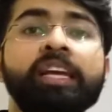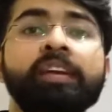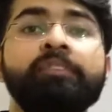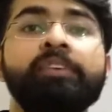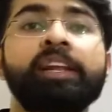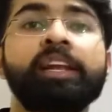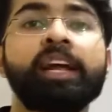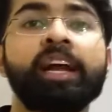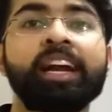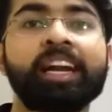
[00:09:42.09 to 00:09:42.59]

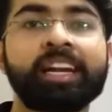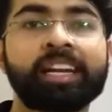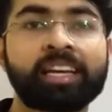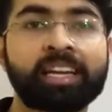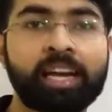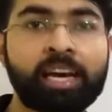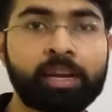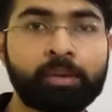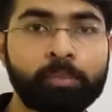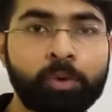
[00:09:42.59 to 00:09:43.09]
even enter
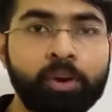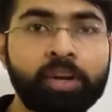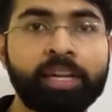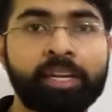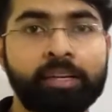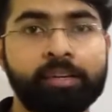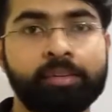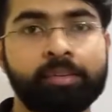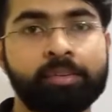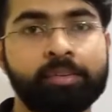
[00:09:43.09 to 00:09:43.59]
our
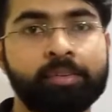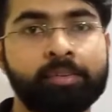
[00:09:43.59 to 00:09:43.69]
body.